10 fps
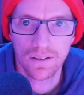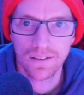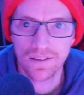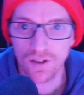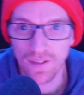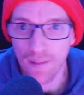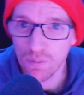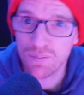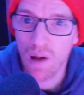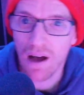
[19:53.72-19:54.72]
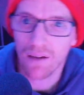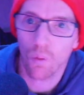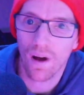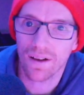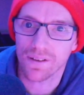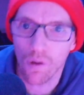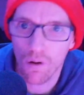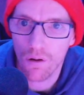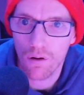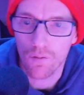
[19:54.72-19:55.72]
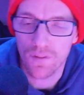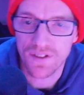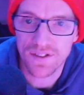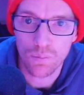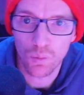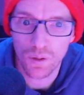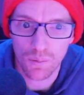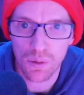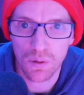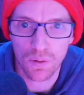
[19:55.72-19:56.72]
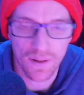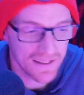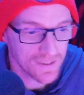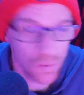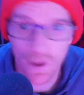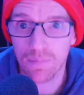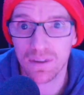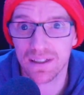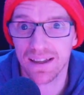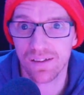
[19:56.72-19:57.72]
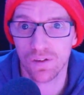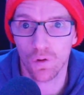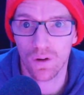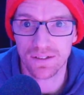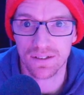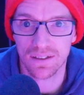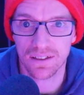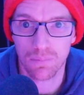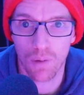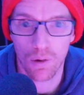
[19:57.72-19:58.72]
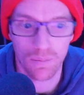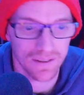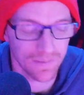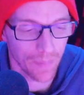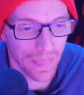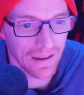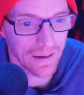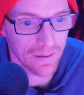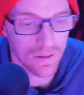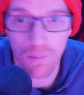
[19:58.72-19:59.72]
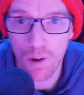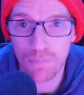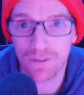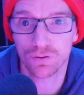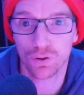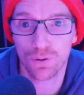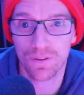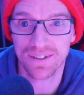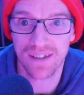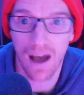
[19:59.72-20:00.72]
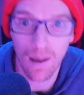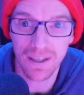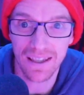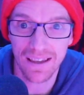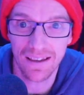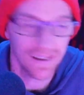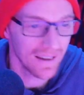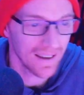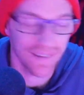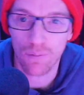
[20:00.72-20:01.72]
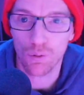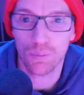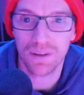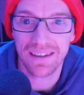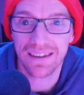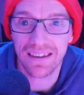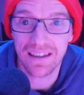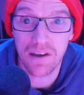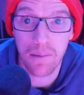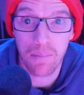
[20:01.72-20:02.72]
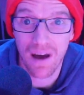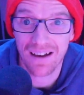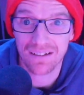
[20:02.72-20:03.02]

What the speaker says: So that was part one of the sim rig build, and it's all coming together nicely at the moment. The moment of truth is coming, and that will be in part